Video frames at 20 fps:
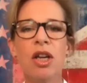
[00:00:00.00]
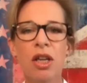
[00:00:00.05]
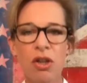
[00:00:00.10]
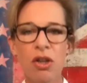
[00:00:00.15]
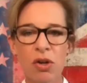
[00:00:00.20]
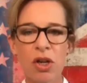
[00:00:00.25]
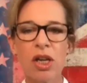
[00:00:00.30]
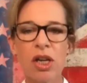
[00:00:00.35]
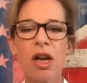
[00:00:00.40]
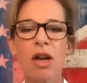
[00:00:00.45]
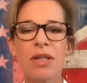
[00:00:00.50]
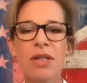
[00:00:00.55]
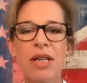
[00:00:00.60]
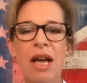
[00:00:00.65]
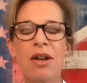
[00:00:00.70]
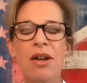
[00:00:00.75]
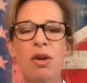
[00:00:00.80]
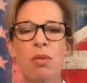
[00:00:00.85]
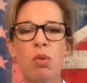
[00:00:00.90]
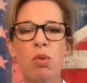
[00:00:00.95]
You're going to go
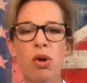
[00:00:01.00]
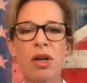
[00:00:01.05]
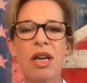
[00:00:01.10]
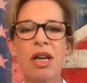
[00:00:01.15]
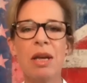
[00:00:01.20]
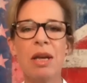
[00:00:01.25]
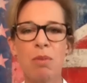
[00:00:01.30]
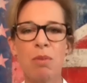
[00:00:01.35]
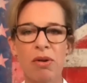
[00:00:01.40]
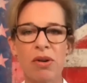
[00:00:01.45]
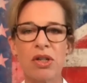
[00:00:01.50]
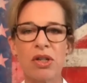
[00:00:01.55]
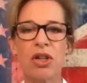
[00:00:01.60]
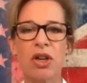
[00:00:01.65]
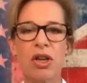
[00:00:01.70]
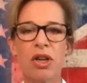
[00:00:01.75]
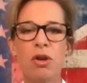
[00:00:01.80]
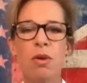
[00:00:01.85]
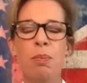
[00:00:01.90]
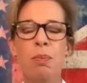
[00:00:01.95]
down on one knee, Maurice,
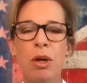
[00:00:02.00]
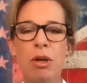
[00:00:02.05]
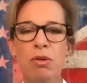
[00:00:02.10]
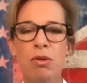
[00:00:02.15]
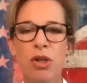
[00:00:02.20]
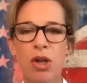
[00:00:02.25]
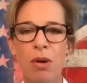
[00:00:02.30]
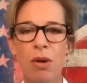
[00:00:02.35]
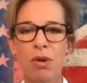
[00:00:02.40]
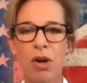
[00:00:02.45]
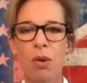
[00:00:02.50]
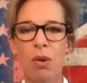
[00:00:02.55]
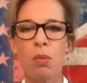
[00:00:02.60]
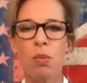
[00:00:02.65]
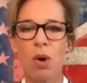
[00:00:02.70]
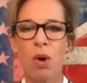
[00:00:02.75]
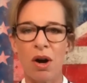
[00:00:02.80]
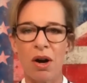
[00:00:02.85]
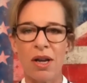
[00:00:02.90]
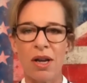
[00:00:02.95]
are you? But you don't know
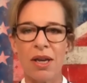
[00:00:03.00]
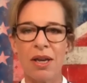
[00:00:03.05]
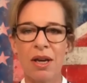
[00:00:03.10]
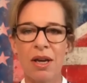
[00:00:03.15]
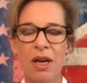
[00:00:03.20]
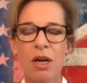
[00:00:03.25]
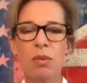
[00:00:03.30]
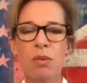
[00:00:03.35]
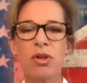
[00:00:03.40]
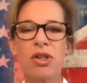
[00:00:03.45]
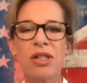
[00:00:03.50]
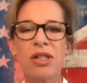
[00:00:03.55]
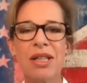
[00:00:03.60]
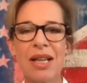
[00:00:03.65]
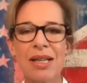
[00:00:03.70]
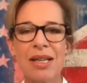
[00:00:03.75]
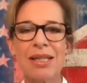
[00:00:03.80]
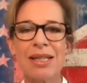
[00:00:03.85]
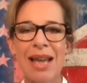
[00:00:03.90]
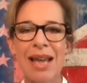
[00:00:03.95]
why. What does
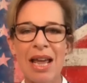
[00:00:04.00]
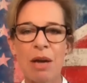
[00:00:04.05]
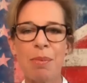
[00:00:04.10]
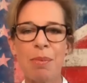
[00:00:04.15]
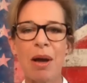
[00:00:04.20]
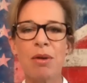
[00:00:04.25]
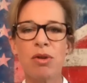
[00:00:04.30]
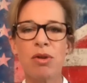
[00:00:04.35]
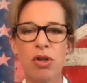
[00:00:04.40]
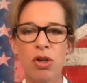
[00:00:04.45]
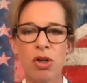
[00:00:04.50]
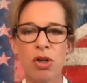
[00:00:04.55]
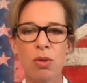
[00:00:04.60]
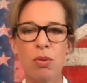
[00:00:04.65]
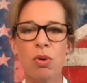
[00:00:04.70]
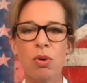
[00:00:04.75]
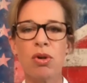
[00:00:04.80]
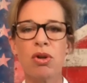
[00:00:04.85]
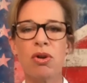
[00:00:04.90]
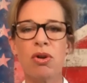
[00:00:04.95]
that say about
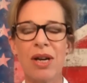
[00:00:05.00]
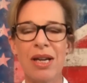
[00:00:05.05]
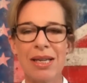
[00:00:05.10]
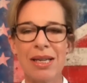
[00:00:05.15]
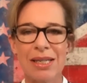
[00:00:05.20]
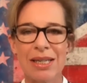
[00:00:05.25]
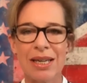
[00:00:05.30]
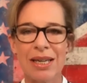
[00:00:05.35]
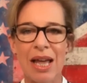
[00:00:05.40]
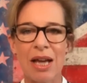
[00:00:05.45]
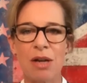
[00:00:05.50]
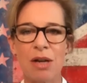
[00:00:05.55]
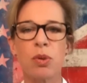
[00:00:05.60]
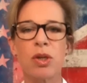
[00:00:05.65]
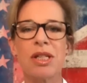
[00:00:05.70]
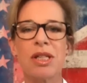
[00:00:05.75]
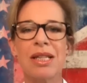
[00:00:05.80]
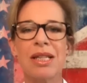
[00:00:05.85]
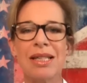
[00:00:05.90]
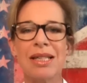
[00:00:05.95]
you or your intellect? What
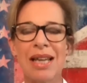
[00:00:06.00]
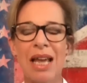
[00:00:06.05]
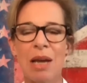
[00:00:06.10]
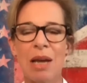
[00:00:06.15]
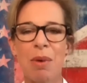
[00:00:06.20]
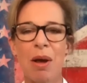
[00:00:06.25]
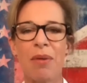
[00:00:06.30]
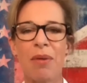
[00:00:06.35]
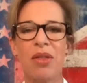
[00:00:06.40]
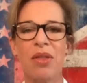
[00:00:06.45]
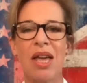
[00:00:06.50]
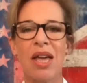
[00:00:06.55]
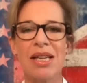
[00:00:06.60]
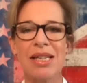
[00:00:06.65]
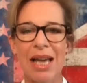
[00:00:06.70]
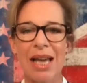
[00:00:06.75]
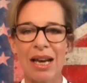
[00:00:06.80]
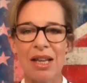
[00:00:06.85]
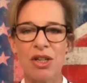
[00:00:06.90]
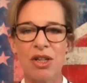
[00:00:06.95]
does it say about the
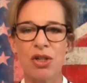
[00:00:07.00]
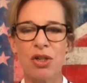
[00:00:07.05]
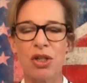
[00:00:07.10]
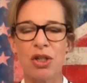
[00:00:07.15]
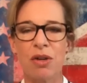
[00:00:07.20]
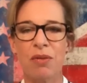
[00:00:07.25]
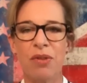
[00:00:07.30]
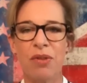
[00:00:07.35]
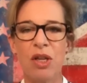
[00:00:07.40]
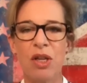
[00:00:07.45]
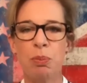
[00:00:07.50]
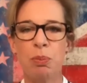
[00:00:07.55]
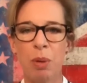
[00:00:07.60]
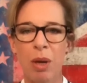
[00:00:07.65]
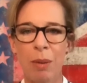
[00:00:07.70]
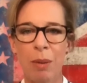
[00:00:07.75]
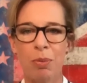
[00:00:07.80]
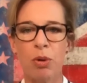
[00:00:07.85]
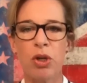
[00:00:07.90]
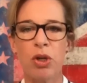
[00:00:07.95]
intelligence of these
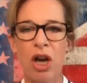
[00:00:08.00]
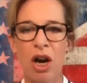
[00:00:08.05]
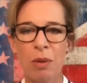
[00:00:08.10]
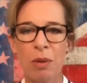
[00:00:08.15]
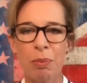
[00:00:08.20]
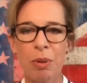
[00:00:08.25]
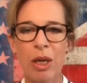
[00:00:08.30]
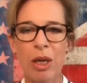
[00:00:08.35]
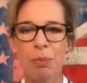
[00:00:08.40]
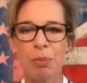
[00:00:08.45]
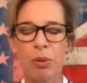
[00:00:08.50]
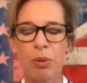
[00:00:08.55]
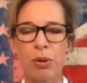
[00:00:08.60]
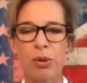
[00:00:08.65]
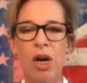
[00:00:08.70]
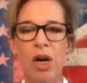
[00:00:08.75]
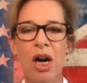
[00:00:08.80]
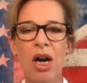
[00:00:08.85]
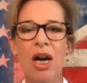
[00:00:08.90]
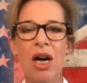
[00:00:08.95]
people? Young
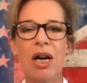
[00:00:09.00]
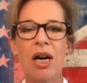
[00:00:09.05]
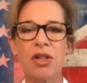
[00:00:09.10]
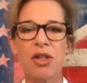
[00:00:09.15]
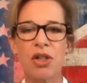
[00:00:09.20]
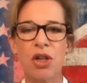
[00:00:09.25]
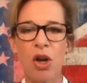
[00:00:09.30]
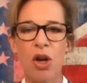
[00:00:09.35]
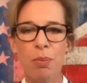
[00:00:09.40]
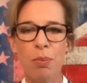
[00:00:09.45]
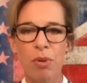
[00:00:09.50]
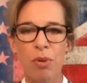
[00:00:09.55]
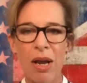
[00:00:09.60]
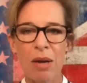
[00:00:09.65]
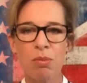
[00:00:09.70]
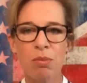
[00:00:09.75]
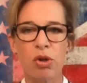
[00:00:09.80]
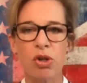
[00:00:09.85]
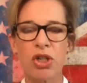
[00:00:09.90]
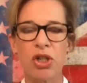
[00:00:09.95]
people are so
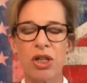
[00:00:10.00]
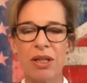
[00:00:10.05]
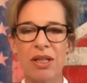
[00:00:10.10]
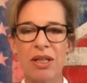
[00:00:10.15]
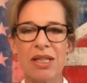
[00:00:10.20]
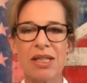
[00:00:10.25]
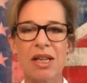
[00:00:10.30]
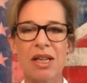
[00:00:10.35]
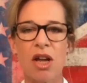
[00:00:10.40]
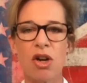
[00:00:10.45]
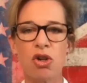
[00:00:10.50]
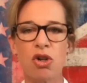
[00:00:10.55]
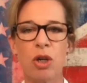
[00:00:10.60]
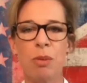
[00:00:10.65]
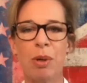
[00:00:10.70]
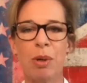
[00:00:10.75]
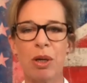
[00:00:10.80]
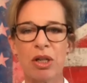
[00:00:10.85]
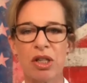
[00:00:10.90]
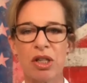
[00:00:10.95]
brainwashed in this country
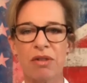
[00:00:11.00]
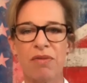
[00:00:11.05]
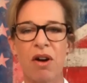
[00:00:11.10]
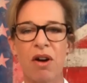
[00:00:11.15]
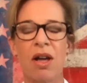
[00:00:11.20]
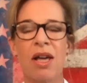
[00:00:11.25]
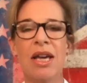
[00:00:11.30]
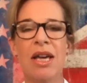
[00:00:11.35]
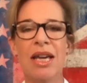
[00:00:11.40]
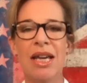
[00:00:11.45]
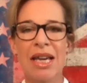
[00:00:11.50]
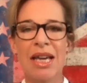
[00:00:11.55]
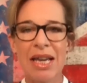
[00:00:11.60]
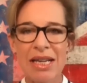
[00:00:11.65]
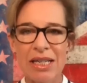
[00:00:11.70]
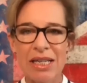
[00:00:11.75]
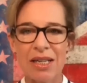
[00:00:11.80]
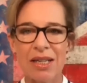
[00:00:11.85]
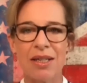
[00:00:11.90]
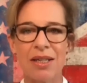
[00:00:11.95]
because of our
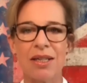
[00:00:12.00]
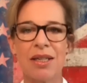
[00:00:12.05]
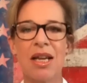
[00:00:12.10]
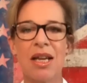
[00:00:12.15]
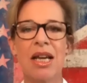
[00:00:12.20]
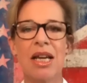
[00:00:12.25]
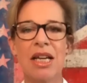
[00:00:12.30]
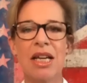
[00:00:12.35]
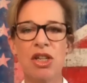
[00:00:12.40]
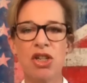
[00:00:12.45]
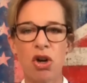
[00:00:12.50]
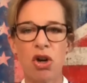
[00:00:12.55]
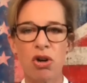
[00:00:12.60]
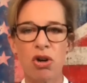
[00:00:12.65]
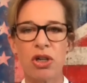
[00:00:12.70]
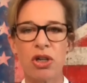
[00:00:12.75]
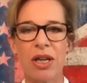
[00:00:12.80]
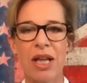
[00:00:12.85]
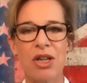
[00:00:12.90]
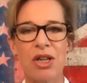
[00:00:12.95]
hideous
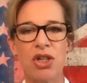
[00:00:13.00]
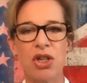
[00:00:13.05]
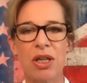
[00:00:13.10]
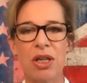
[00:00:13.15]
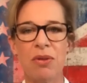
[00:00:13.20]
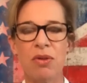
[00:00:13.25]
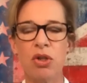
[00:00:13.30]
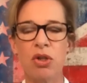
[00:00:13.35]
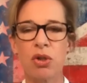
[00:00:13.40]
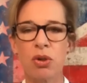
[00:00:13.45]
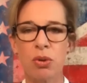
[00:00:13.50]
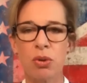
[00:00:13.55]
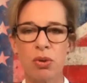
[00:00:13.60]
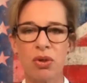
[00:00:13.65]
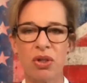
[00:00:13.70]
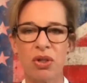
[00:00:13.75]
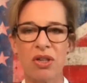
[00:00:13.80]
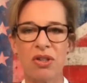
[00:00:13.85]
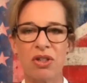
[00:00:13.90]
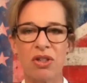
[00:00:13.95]
indoctrination in the school
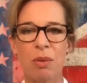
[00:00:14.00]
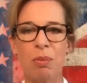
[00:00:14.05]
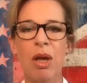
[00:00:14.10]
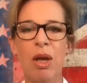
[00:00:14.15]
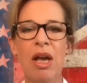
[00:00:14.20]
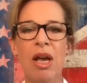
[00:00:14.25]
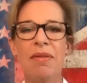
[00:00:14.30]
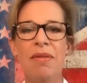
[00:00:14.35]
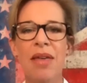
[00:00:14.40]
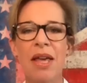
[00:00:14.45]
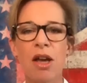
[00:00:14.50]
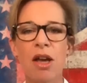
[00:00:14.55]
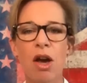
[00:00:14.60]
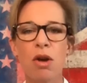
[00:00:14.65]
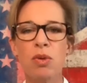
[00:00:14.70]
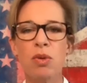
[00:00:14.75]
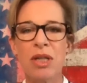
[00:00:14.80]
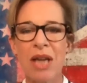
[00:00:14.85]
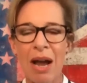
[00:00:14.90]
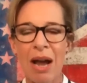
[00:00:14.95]
system. They go
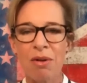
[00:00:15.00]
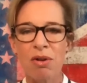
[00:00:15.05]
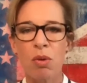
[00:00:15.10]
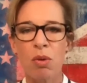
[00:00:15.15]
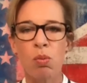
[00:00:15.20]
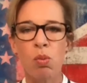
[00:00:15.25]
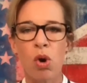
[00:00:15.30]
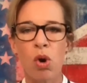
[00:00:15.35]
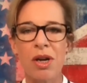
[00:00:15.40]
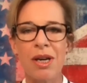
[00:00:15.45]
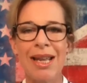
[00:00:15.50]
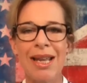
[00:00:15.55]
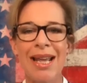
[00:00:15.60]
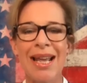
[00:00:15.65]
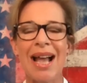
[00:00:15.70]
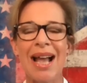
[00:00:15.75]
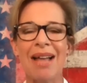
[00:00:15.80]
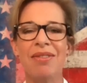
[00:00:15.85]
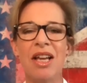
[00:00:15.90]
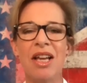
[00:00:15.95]
down on one
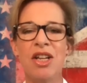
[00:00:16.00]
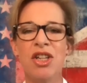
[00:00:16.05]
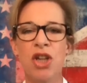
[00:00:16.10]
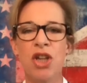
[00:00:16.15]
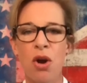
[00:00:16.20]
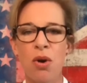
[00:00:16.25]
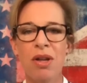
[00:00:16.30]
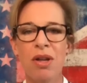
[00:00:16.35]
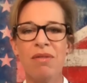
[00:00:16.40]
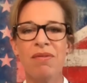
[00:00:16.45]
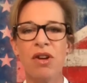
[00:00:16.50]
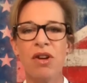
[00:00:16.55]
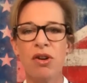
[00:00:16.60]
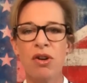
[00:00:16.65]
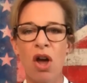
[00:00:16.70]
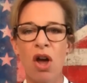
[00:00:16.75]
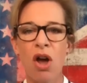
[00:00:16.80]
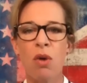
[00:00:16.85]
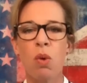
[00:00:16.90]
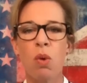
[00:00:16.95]
knee and they don't even
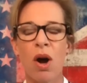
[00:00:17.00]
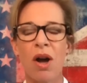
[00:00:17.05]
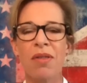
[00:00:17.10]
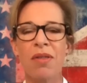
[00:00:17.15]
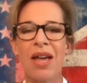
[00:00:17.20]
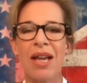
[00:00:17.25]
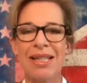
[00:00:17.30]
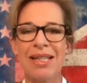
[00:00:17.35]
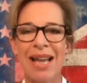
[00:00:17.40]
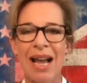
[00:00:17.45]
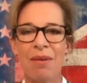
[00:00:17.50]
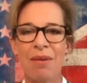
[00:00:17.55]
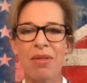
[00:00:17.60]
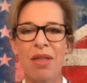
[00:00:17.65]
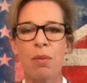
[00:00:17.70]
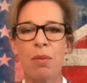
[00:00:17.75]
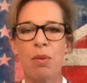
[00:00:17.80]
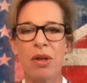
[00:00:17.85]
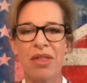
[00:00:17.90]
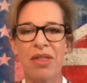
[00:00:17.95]
know why they're down
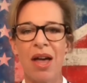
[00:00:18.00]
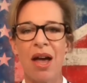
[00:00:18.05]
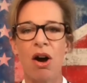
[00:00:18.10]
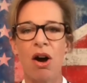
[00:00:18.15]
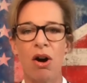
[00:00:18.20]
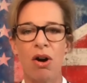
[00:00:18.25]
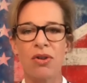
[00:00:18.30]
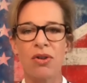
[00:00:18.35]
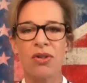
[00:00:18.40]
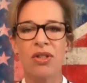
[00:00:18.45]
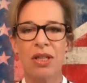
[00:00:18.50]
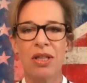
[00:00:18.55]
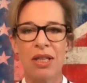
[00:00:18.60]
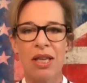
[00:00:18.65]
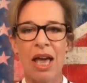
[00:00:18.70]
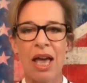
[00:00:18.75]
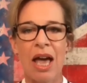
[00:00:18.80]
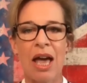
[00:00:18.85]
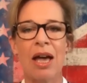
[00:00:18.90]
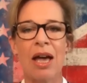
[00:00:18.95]
there with their arse in
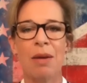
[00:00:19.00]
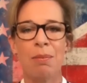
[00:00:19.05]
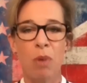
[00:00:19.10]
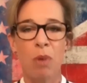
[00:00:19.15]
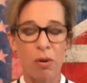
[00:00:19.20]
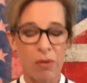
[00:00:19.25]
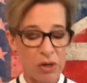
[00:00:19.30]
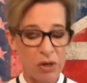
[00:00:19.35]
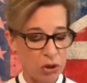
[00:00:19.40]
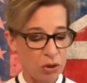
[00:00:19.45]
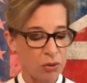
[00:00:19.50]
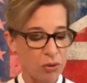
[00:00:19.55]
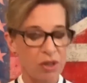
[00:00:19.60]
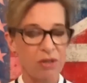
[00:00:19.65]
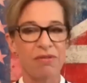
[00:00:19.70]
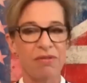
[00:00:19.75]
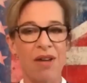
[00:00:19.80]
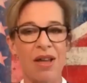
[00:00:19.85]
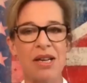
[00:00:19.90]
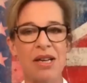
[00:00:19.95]
the air. And Maurice, you're
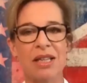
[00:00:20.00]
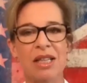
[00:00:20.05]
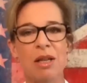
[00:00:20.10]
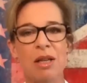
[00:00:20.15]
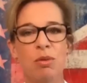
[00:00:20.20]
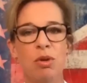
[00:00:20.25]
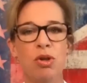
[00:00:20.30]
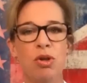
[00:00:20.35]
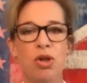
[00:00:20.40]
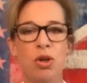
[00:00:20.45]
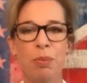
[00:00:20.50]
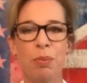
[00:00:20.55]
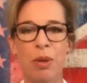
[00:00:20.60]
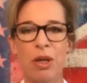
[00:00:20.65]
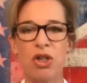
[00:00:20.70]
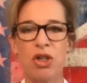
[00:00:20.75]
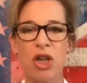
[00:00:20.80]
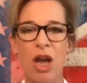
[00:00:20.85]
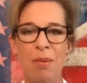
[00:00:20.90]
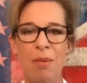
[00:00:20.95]
defending them. You should be
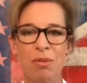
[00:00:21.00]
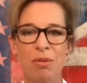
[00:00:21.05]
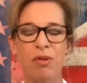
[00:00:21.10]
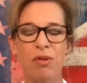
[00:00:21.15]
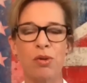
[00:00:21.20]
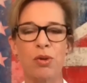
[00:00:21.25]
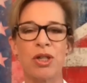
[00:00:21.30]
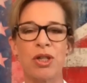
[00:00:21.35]
ashamed of yourself.